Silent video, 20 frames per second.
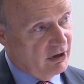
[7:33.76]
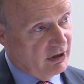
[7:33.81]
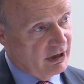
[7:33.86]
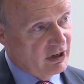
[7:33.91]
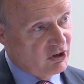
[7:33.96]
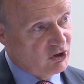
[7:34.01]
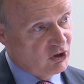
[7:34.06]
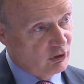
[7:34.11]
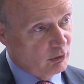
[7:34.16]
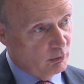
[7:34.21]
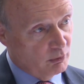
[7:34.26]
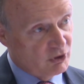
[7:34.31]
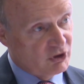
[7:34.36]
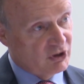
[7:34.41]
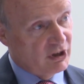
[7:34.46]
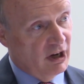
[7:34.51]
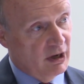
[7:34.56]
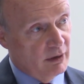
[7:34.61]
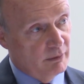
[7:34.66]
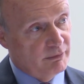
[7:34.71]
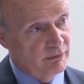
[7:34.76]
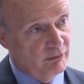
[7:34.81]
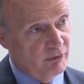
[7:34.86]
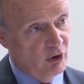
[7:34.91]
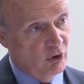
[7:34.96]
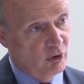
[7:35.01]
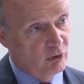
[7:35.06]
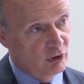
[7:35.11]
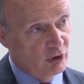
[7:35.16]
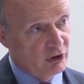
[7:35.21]
considerable scope for
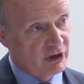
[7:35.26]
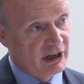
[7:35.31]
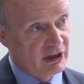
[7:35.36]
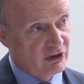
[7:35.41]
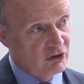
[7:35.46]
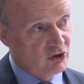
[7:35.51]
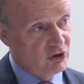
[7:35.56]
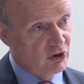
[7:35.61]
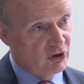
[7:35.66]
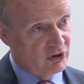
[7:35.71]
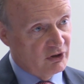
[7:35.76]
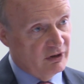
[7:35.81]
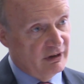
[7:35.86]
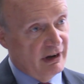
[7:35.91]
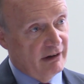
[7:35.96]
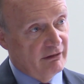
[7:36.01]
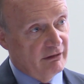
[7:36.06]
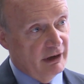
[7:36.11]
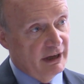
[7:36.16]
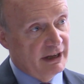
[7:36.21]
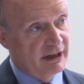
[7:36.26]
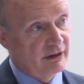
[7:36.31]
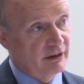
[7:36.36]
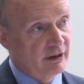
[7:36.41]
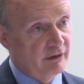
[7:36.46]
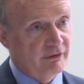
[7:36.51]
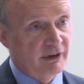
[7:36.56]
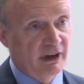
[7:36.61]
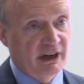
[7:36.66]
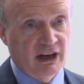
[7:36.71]
not looking just narrowly at
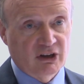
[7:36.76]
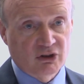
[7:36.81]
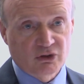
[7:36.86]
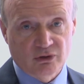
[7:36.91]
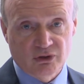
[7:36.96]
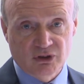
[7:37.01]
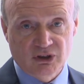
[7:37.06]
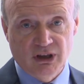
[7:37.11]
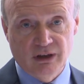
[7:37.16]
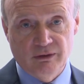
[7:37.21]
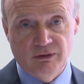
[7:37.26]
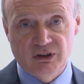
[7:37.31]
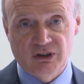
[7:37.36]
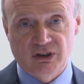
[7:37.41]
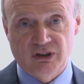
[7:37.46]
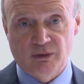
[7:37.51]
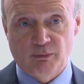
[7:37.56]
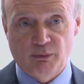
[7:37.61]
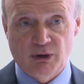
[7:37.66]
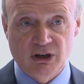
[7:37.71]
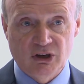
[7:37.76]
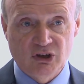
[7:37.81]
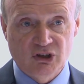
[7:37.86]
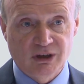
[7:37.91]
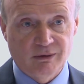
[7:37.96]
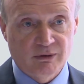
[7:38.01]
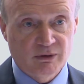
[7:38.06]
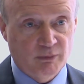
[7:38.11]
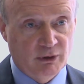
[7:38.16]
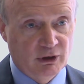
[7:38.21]
the financial services
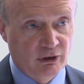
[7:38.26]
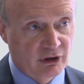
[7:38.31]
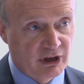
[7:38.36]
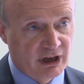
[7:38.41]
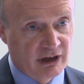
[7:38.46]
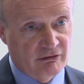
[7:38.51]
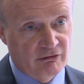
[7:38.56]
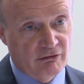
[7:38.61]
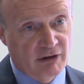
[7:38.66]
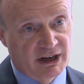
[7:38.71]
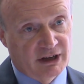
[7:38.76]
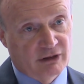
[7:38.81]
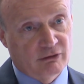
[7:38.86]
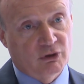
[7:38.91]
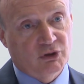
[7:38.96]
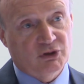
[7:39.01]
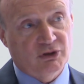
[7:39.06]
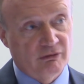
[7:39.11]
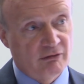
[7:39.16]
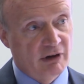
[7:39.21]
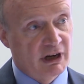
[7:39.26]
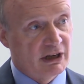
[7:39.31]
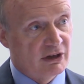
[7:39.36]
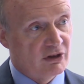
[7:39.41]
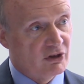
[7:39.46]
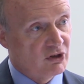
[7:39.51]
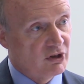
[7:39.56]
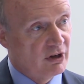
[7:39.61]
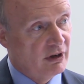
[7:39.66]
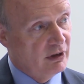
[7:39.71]
apprenticeships, but looking right across the
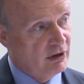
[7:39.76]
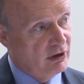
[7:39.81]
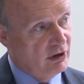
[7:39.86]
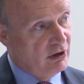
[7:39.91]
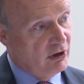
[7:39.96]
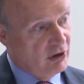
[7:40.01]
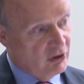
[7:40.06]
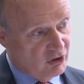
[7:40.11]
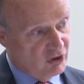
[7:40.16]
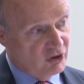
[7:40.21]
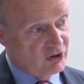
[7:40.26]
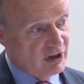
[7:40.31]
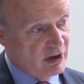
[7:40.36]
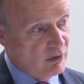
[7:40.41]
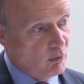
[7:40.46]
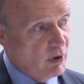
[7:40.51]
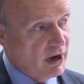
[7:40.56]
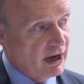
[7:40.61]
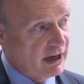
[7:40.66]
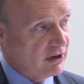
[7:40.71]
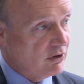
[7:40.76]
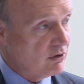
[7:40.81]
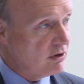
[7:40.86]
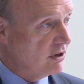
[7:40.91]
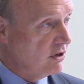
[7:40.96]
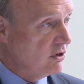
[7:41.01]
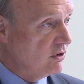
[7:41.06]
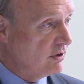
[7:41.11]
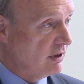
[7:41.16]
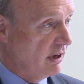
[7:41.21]
range to see where you
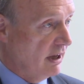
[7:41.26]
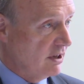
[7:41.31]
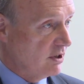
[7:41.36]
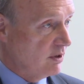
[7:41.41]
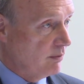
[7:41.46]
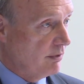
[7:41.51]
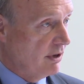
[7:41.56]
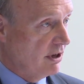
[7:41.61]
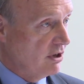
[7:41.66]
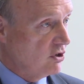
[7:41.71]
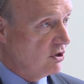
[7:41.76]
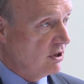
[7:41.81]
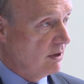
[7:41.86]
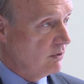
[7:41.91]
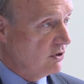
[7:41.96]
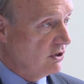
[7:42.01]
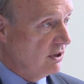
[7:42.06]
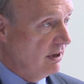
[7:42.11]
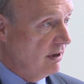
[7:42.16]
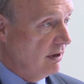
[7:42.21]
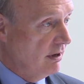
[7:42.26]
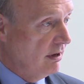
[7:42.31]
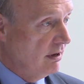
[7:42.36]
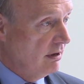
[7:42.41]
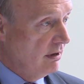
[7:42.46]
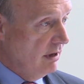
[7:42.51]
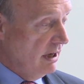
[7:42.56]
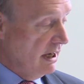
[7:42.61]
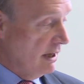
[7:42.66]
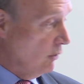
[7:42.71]
can utilise apprenticeships in
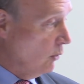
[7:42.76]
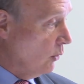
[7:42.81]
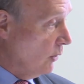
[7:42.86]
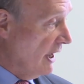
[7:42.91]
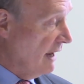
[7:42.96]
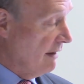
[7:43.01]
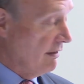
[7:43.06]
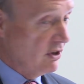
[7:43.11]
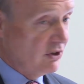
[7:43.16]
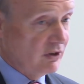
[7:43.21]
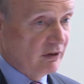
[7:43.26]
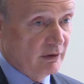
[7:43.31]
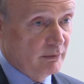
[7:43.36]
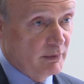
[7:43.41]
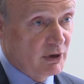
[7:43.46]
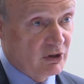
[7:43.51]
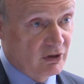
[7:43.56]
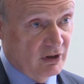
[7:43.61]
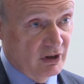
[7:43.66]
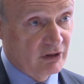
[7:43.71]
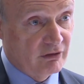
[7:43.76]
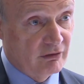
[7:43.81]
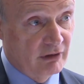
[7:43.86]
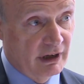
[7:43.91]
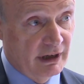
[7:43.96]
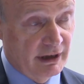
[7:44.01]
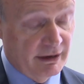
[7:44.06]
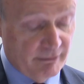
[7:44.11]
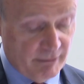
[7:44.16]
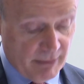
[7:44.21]
all areas of your business,
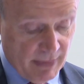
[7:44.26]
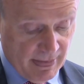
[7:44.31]
really.